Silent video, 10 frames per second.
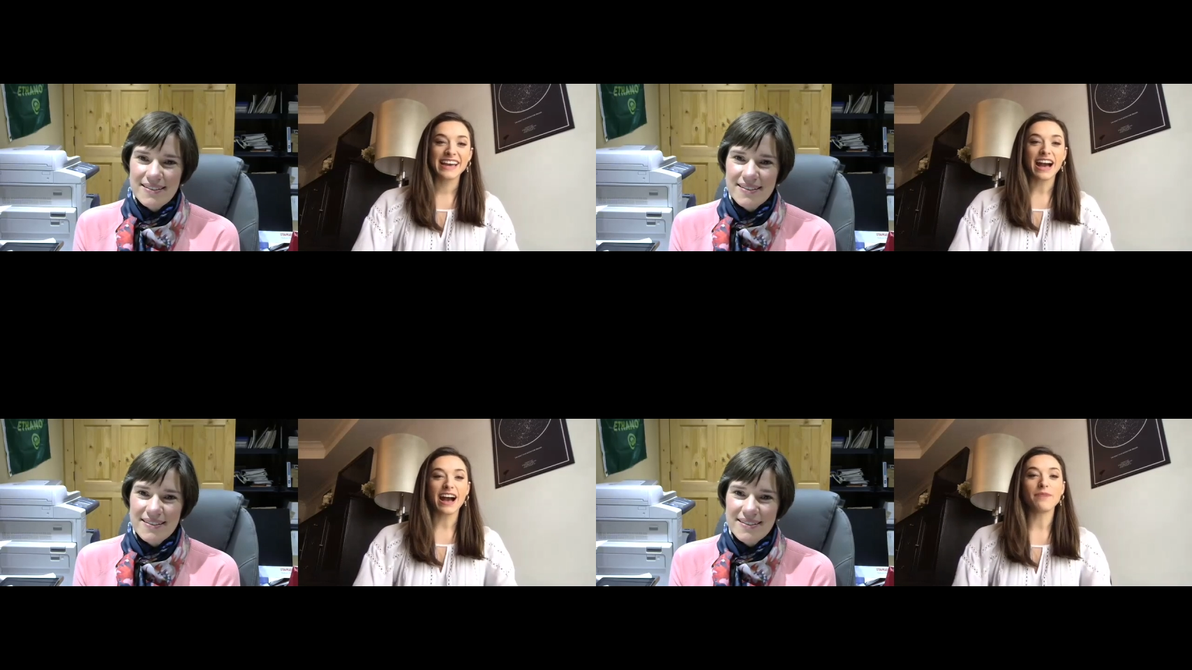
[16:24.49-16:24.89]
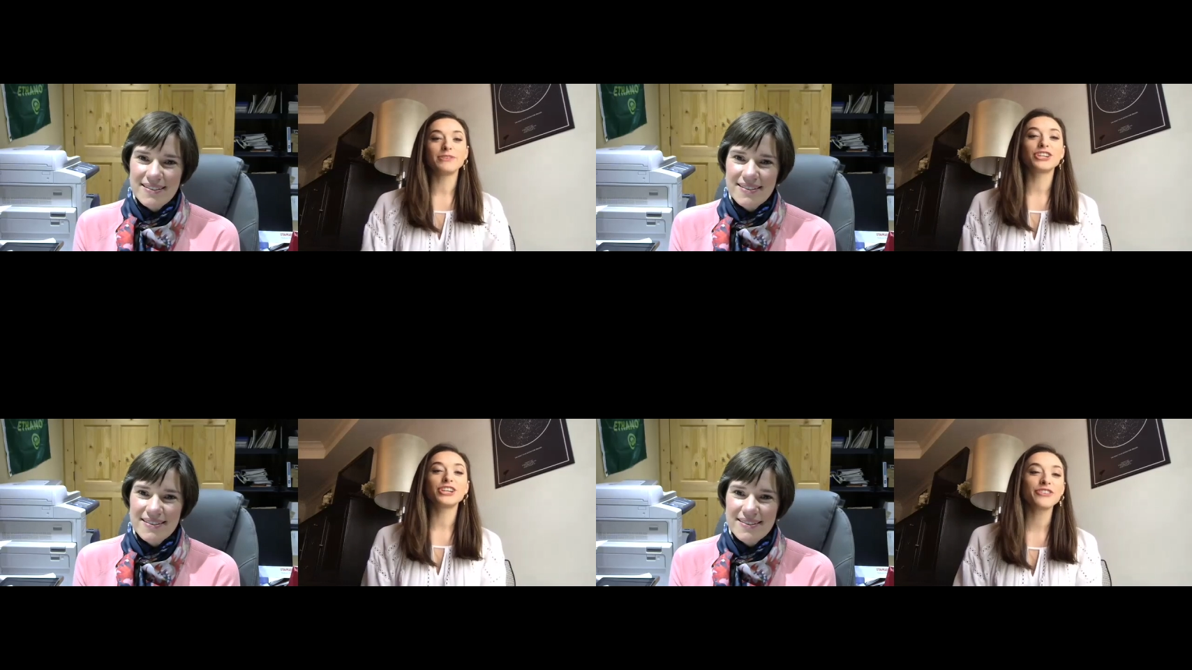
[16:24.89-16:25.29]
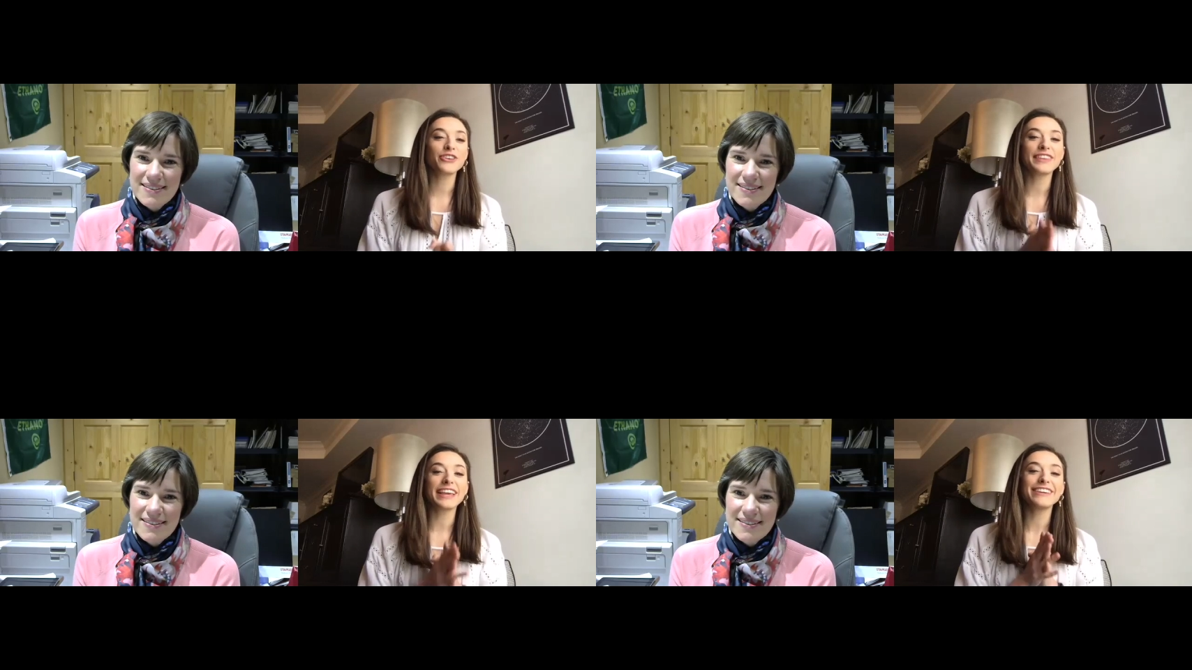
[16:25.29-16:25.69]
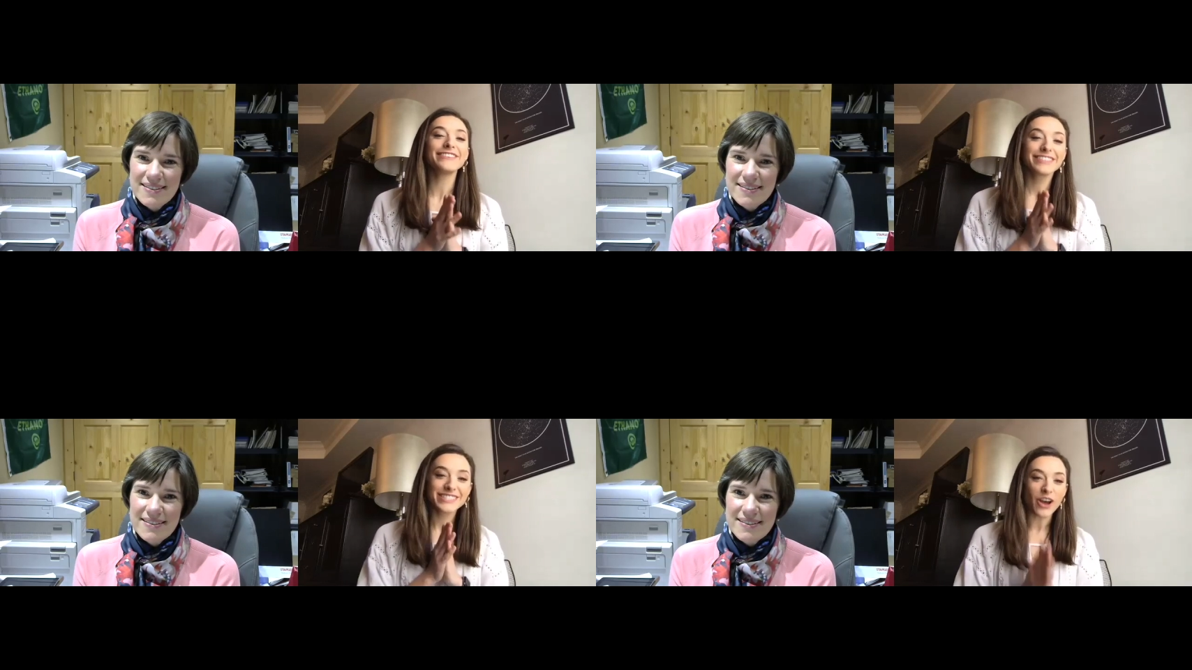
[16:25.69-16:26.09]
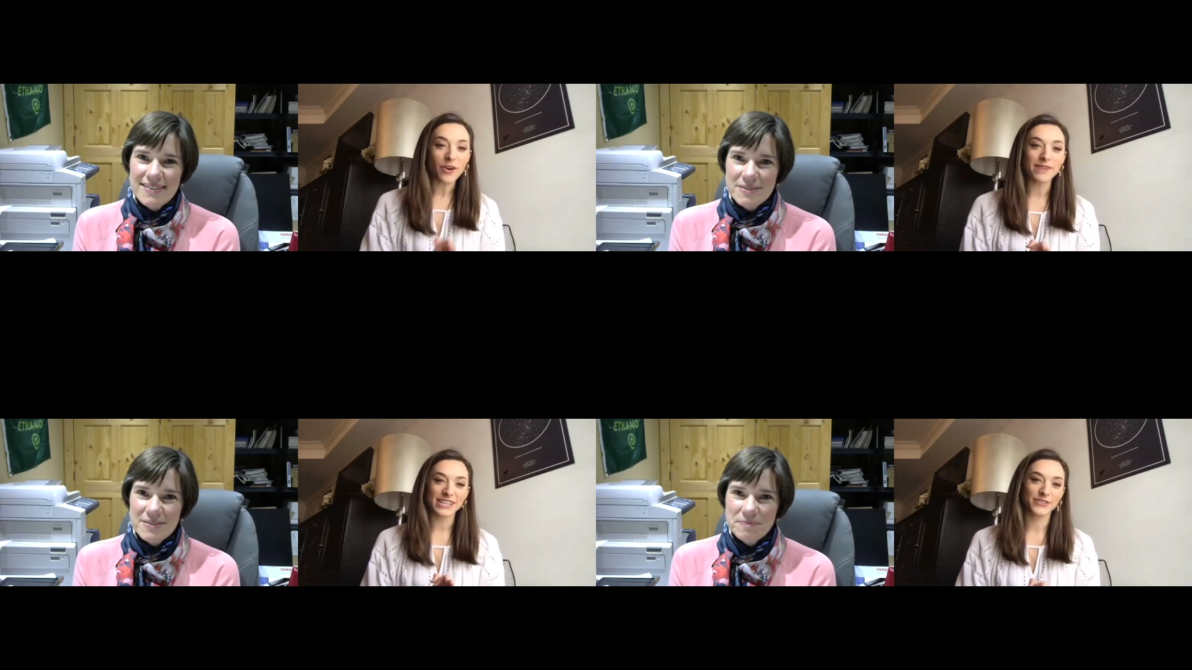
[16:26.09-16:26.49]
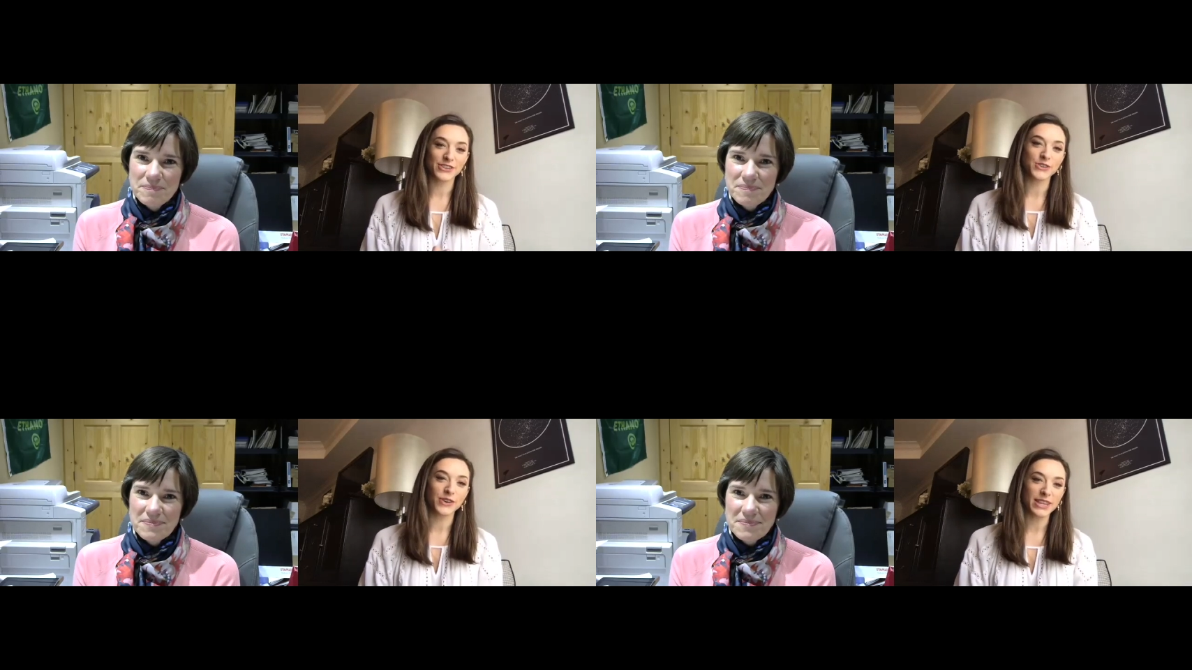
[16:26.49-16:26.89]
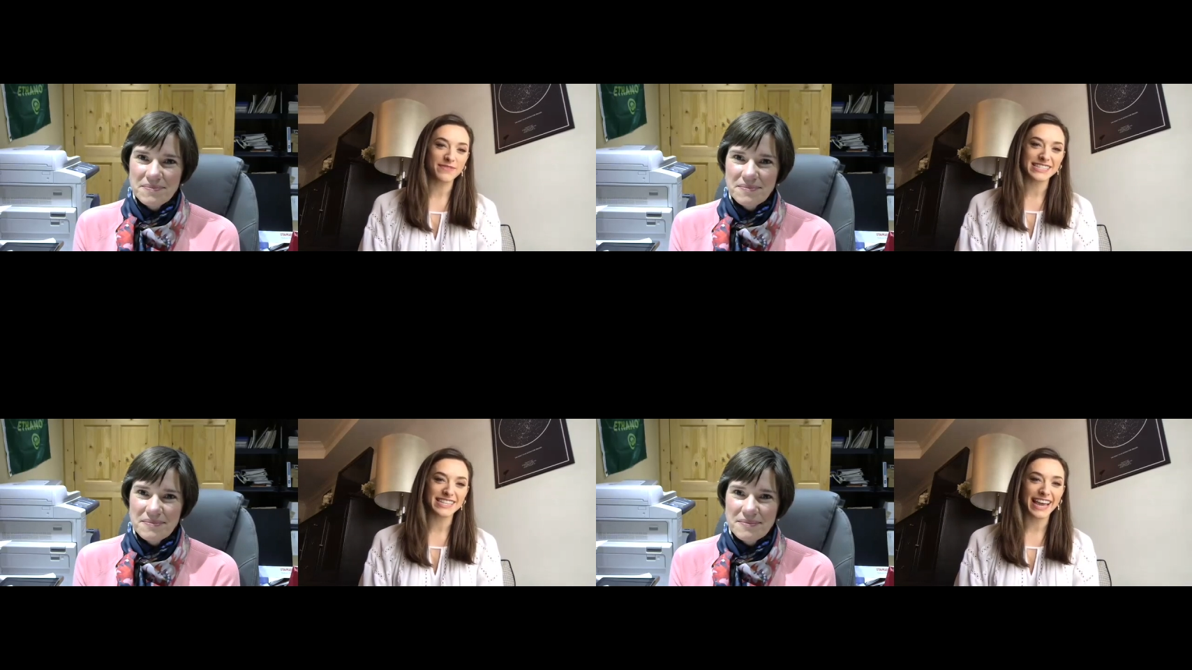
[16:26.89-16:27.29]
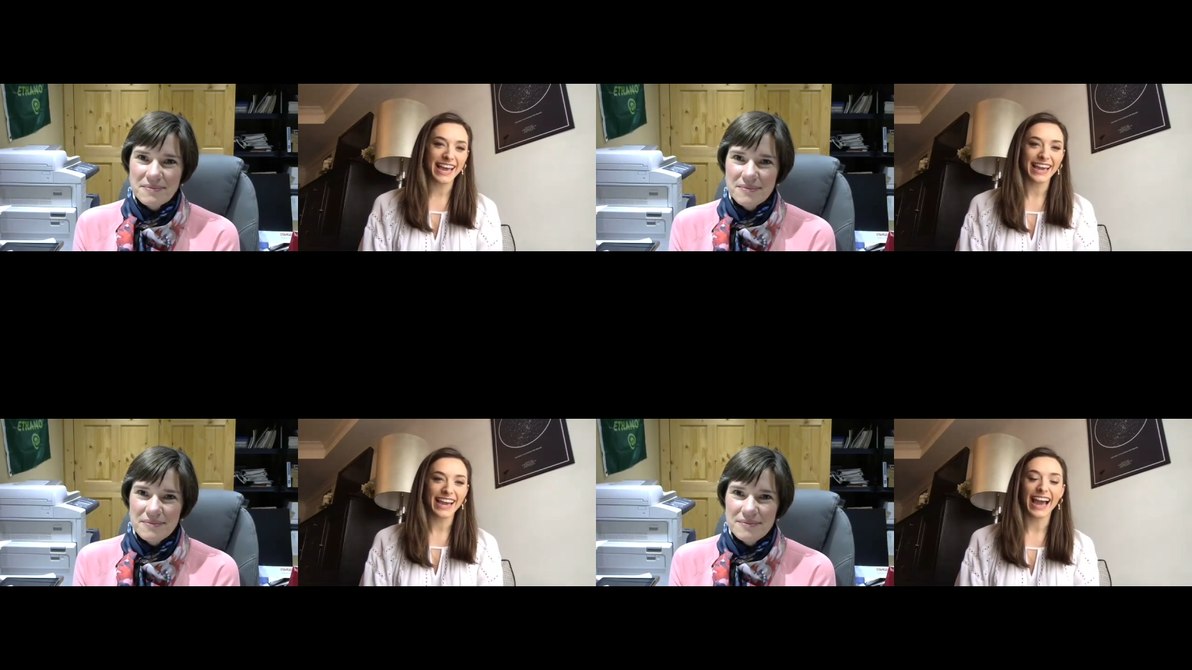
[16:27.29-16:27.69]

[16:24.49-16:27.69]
Speaker 1: Uh, but Jennifer, thank you so much for joining me today.